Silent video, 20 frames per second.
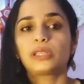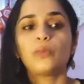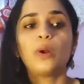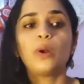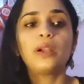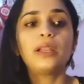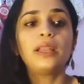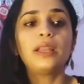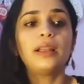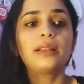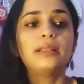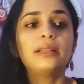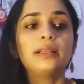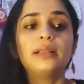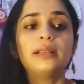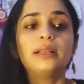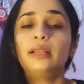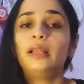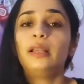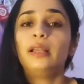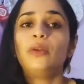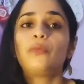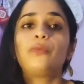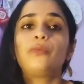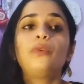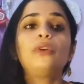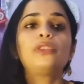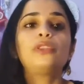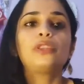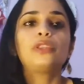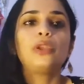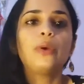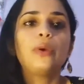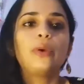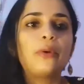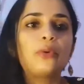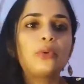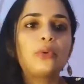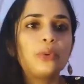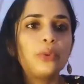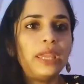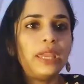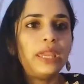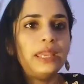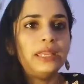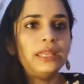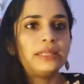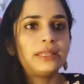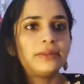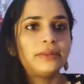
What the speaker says: What are the foods you have to eat?